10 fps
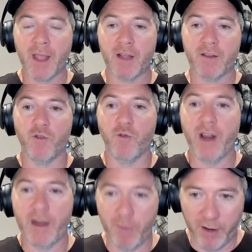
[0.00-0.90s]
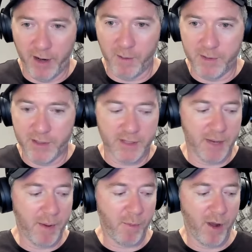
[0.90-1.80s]
did really well in our business.
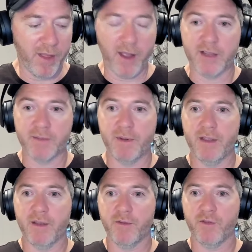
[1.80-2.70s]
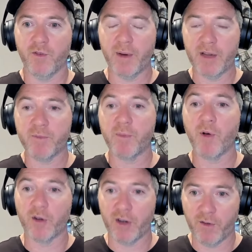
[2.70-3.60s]
And my brother has been the sort of biggest
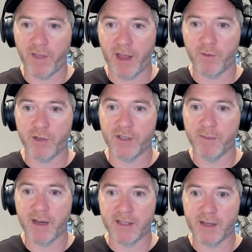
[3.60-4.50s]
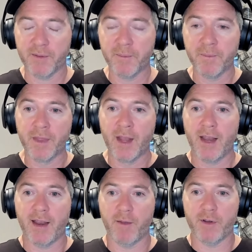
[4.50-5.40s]
proponent of that, which is amazing.
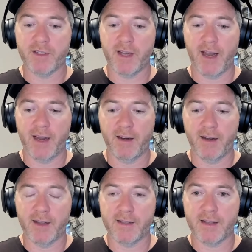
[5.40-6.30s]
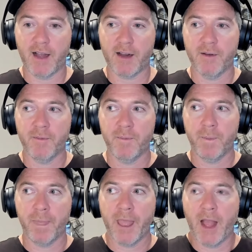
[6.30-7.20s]
In other words, and it's like
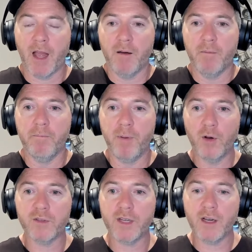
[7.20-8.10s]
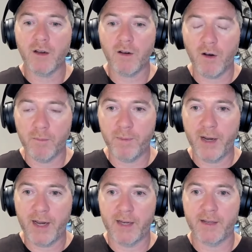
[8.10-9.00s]
building
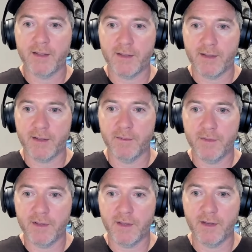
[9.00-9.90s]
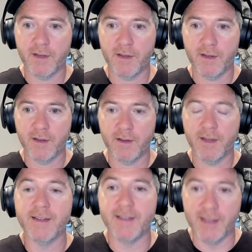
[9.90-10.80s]
complicated systems
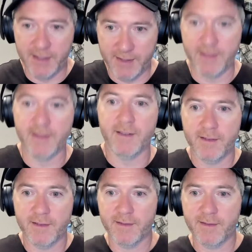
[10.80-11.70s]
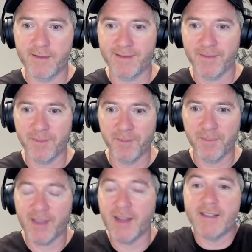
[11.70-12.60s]
is easy.
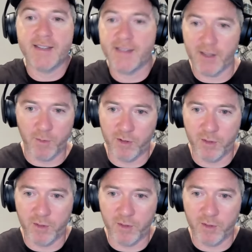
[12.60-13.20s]
The easiest thing in the world to